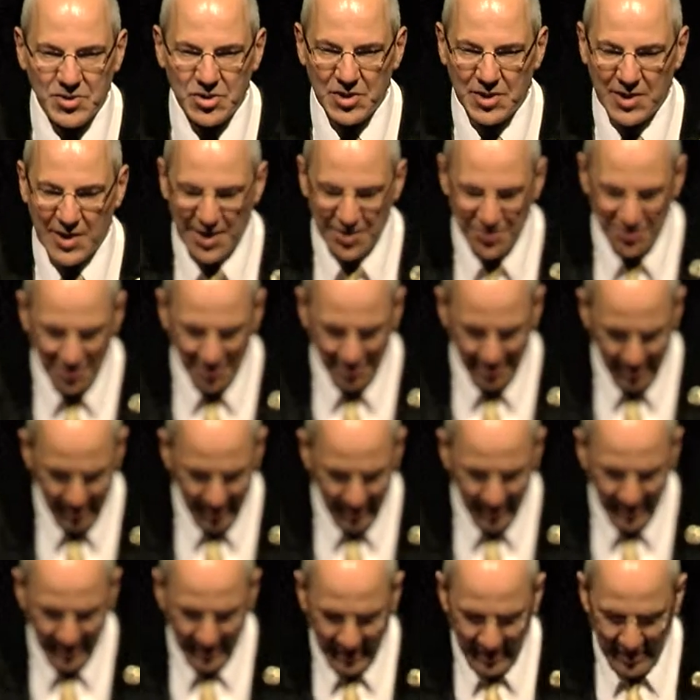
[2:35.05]
educator
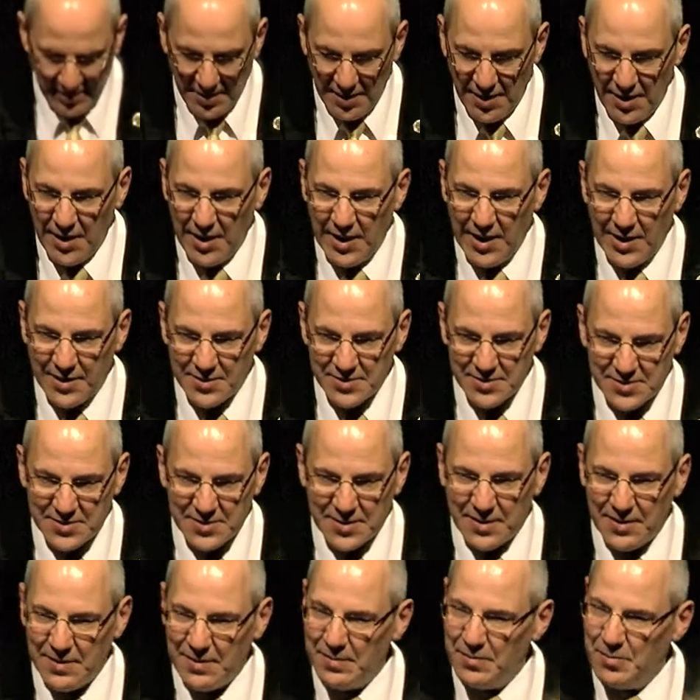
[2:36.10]
and
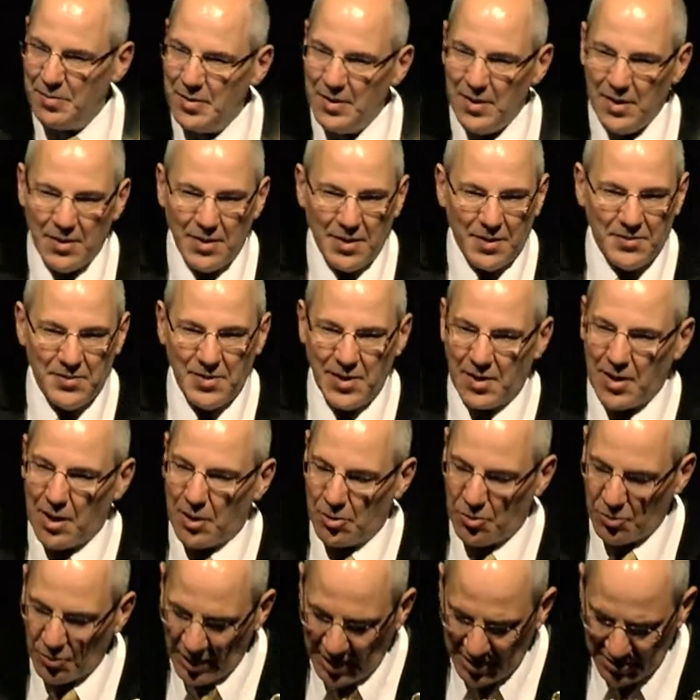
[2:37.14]
uh, done
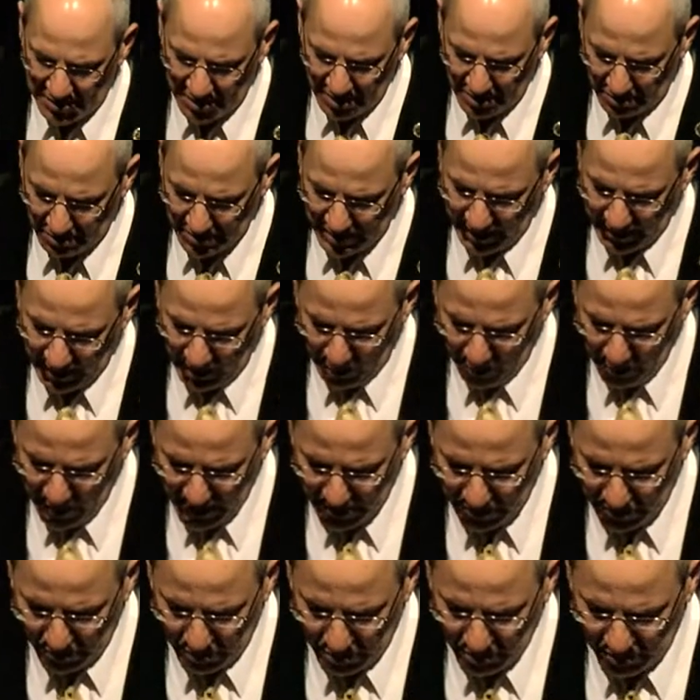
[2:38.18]
a great deal to help
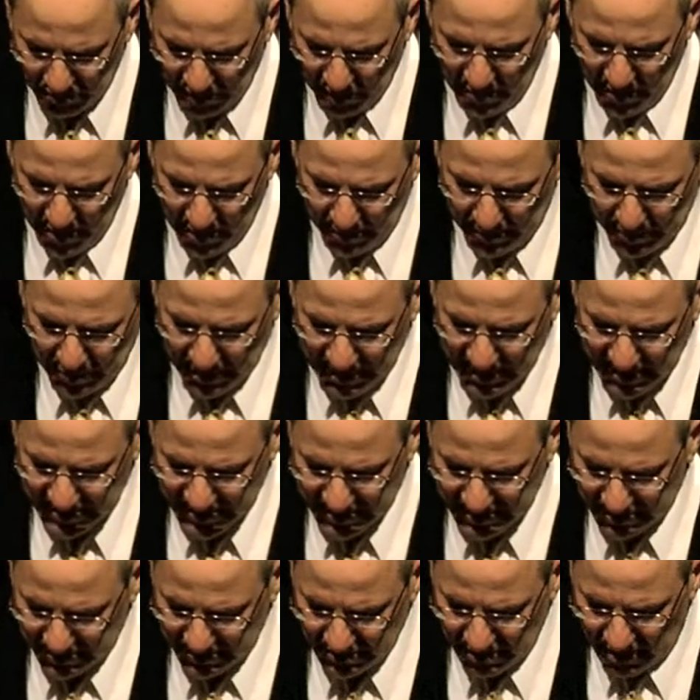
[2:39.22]
make the world a better
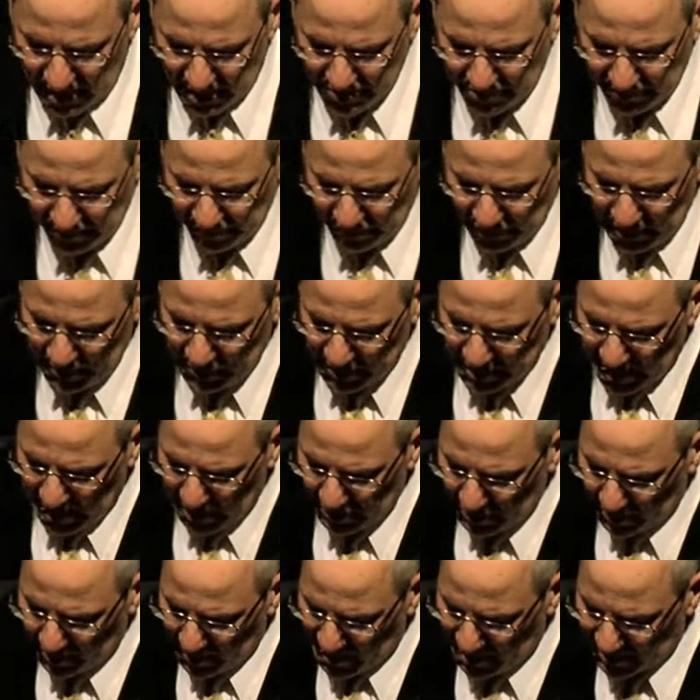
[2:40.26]
place. Dr. Freeman A.
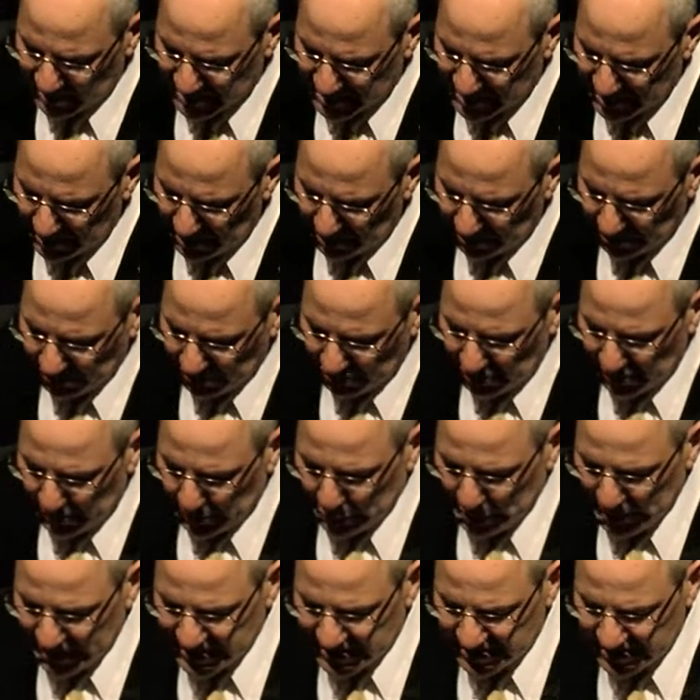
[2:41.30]
Hrabowski III,
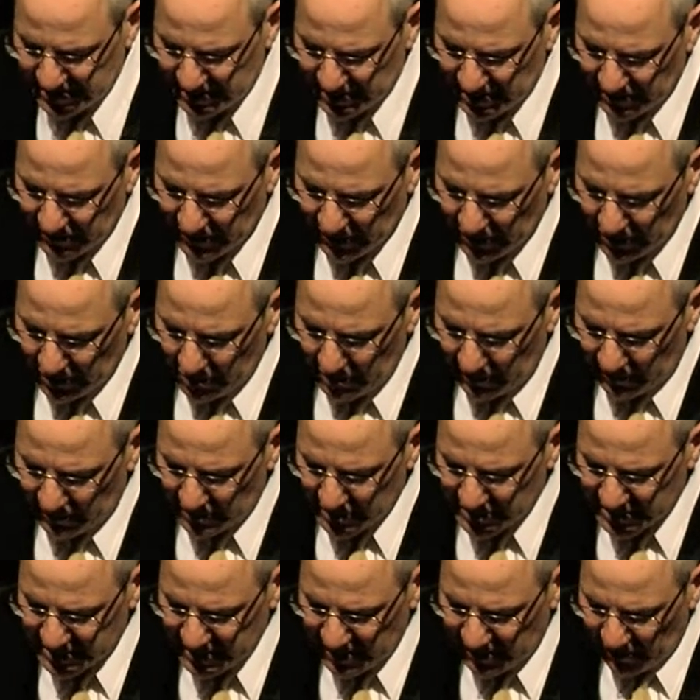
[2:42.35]
president of the
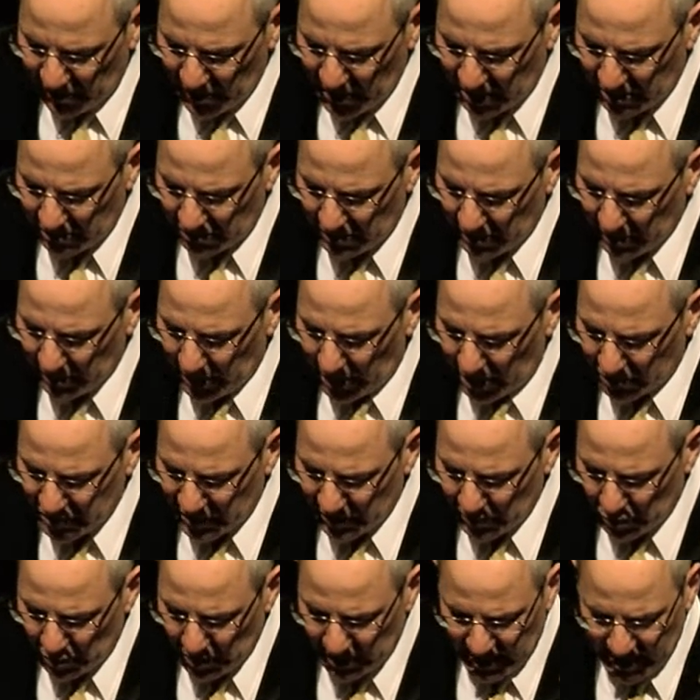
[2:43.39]
University of Maryland,
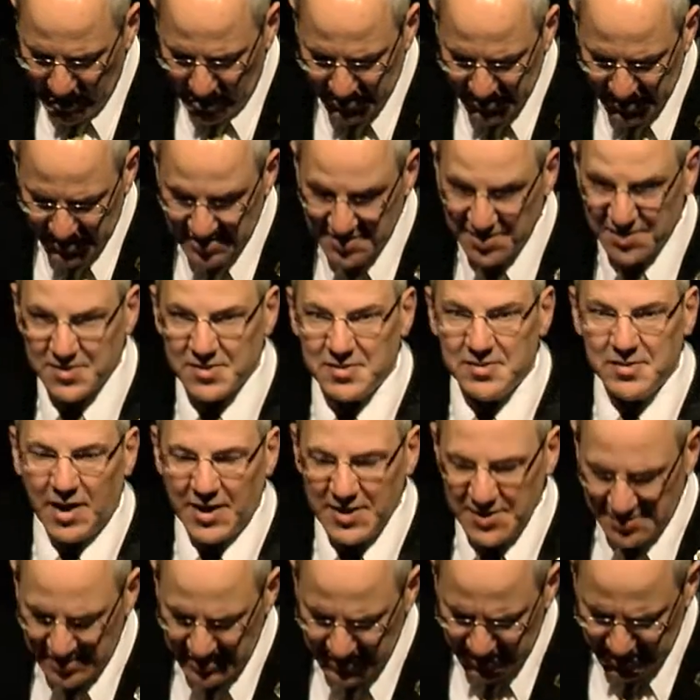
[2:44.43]
Baltimore County since
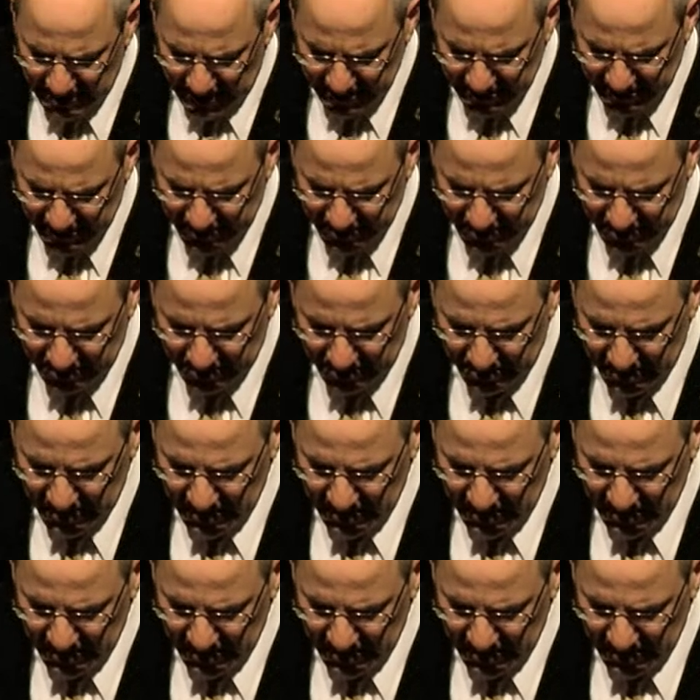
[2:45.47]
1992,